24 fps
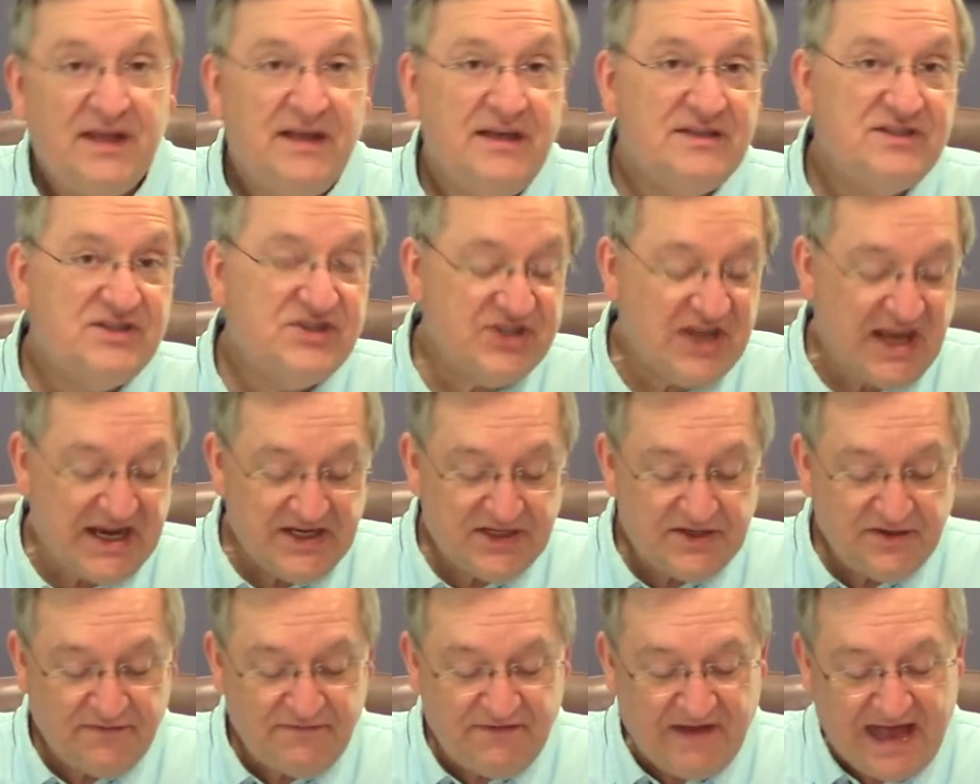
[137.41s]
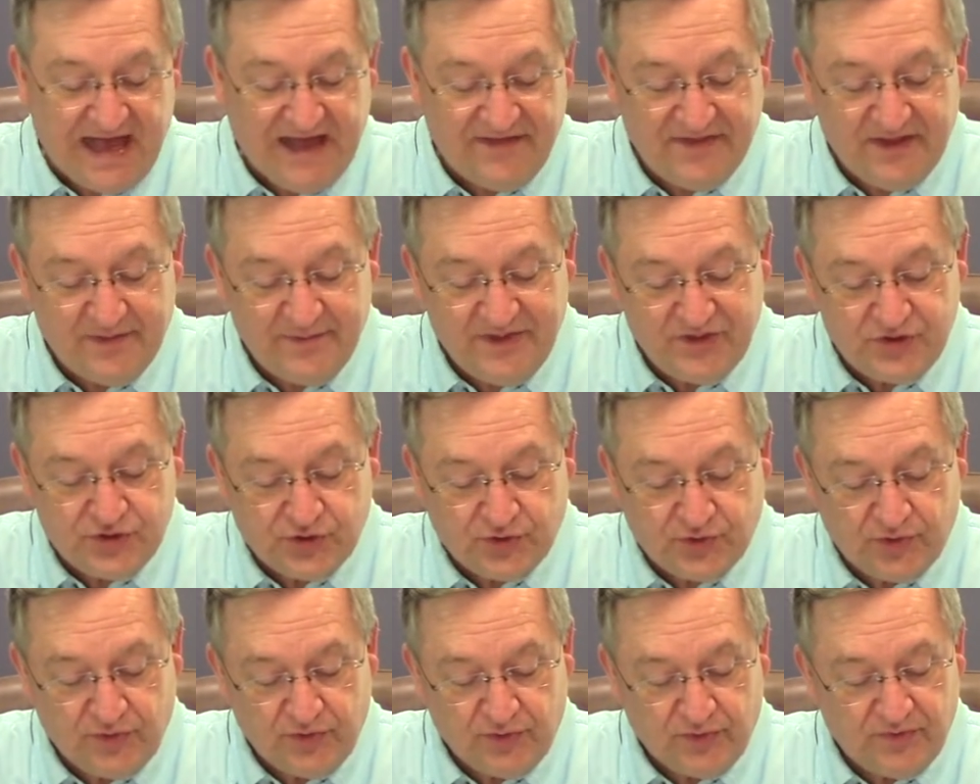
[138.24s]
Sanctify them in
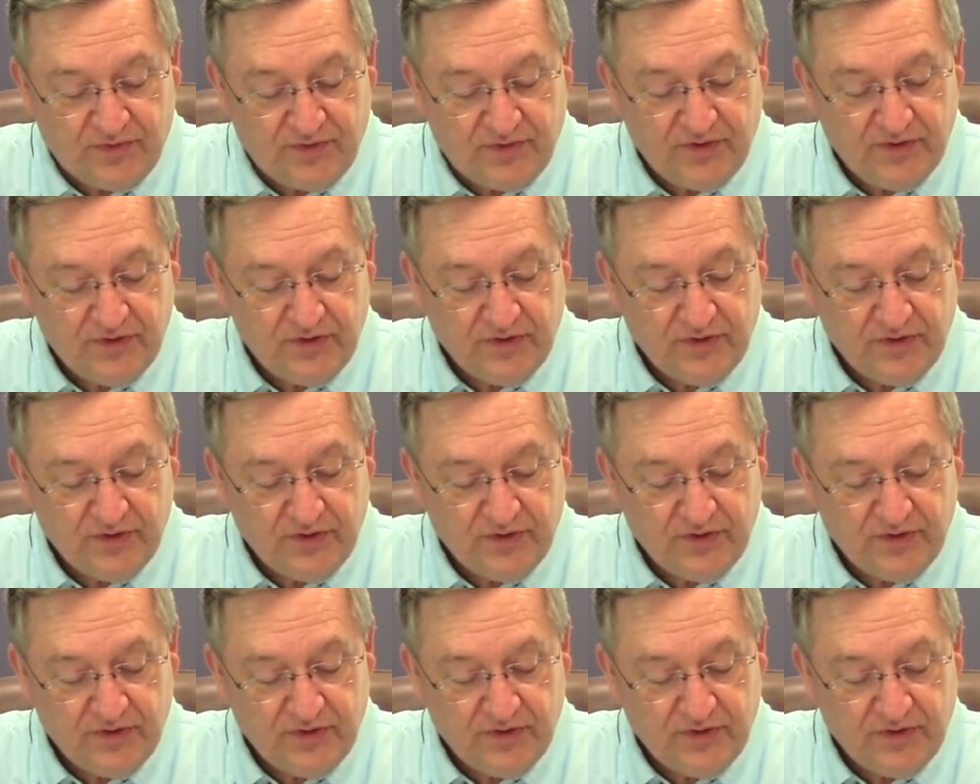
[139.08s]
truth.